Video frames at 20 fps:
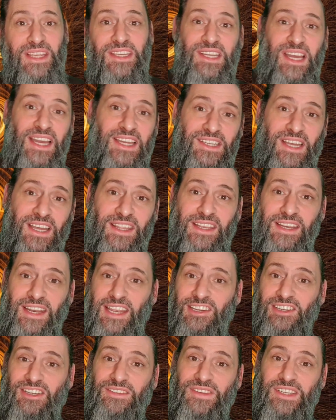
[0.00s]
These guys are the
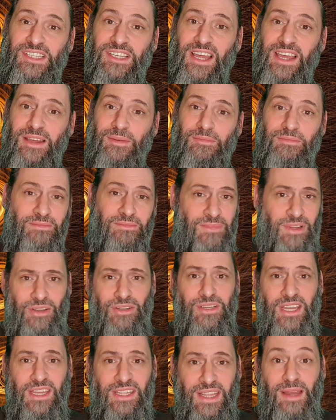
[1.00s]
Nation of Islam.
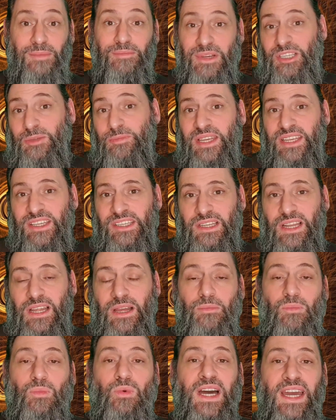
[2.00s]
Okay, that must be
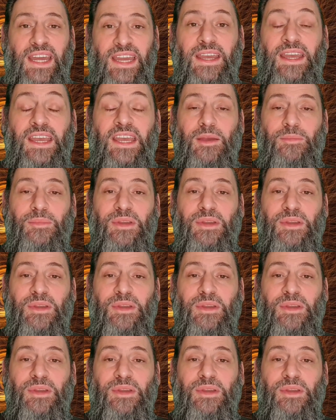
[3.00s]
Islam. Why?